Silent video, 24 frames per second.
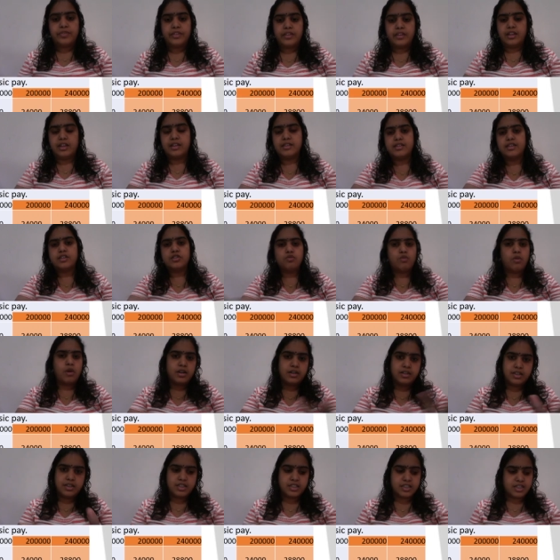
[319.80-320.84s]
this is
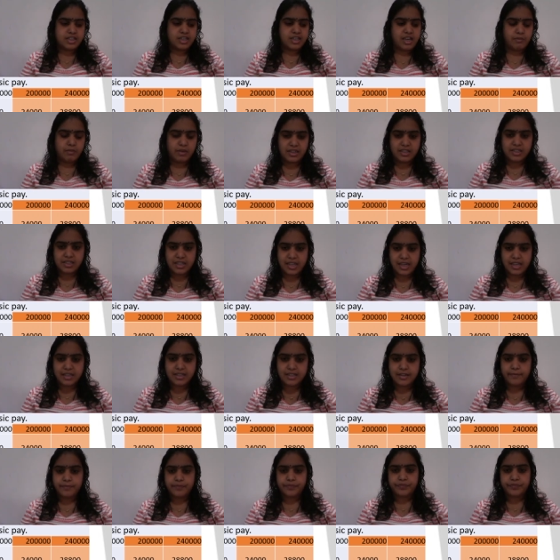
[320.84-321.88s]
what this table
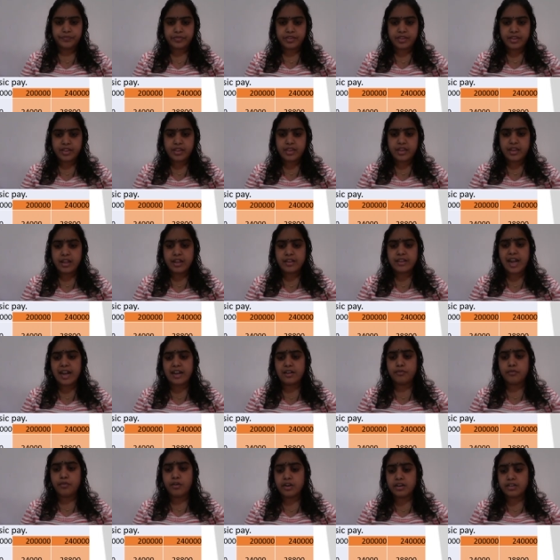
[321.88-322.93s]
says
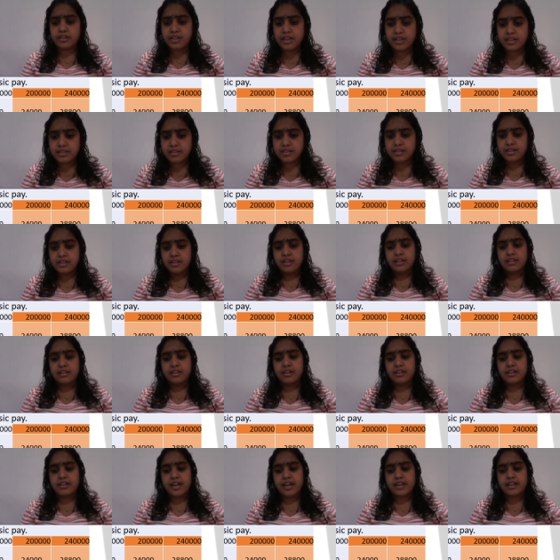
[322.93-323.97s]
that for this
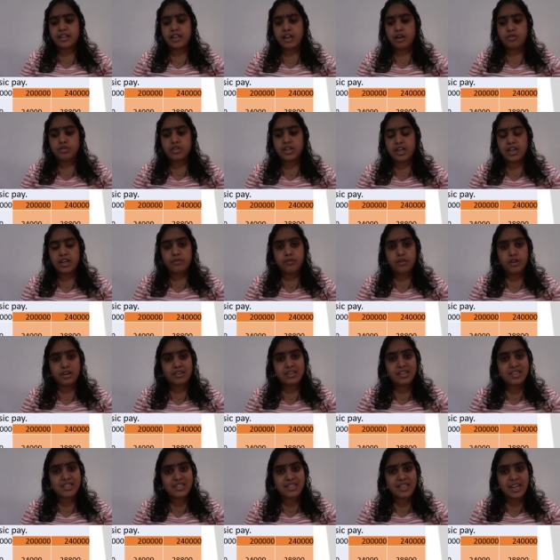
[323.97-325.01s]
38,000 and for
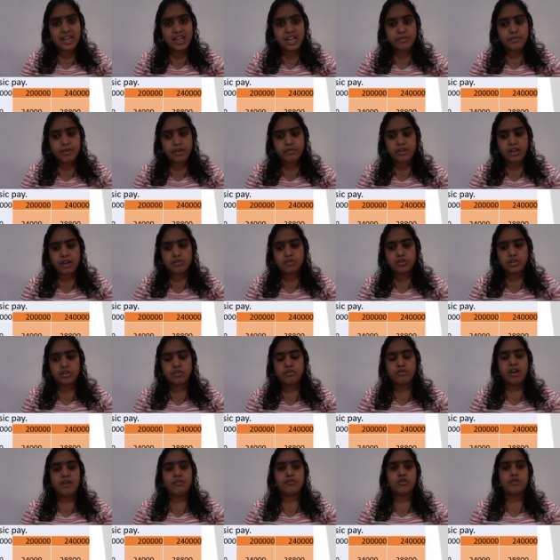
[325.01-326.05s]
this 95,000
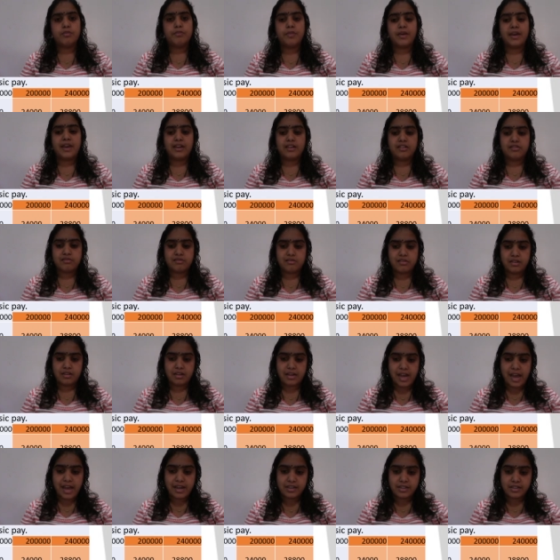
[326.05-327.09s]
you have to pay extra
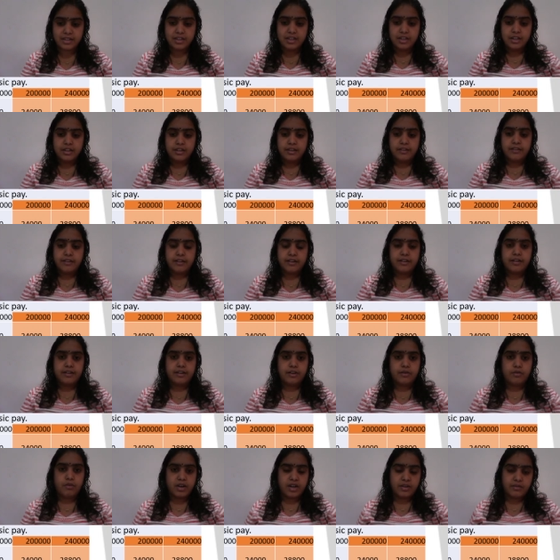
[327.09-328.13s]
tax
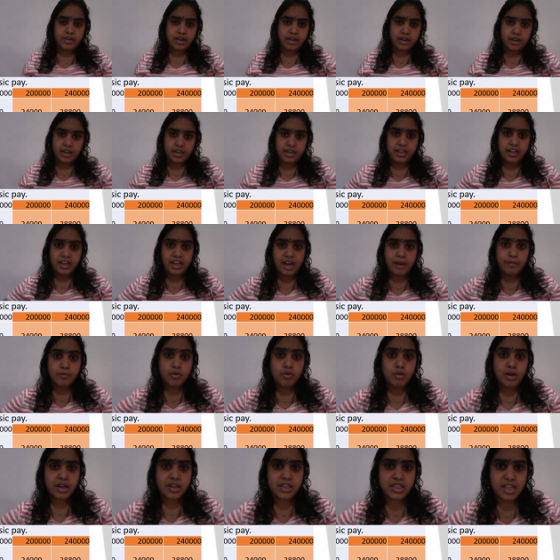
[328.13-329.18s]
uh, whatever income
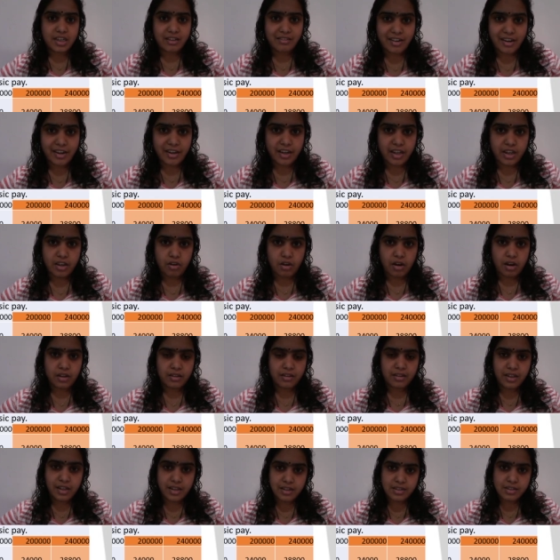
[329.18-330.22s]
you are generating on
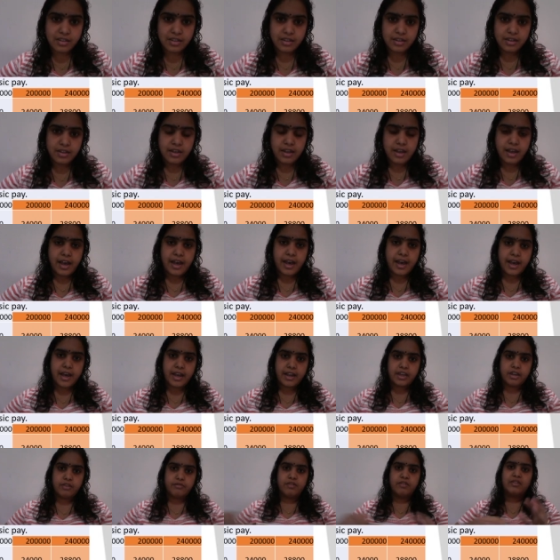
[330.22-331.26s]
this
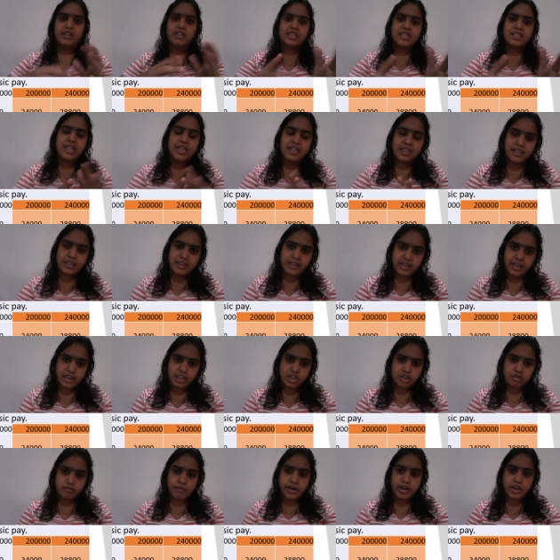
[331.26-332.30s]
and we will see in the
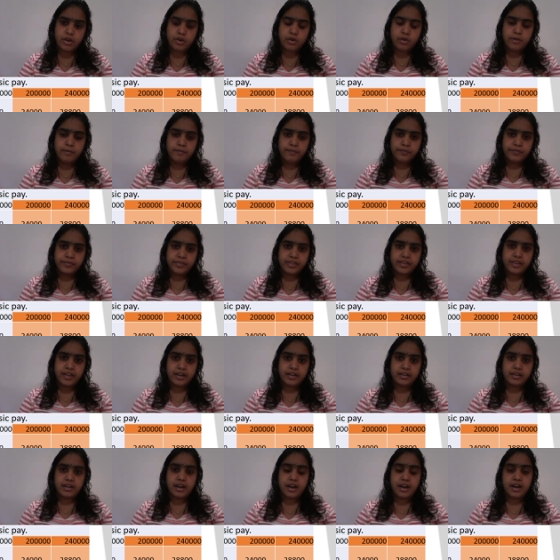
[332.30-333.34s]
next video
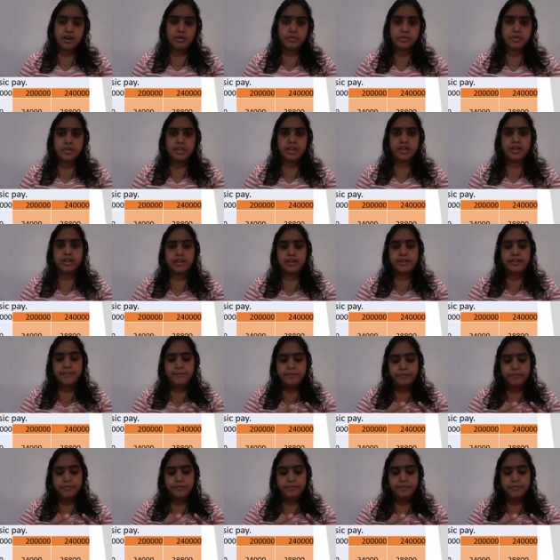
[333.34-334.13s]
that how the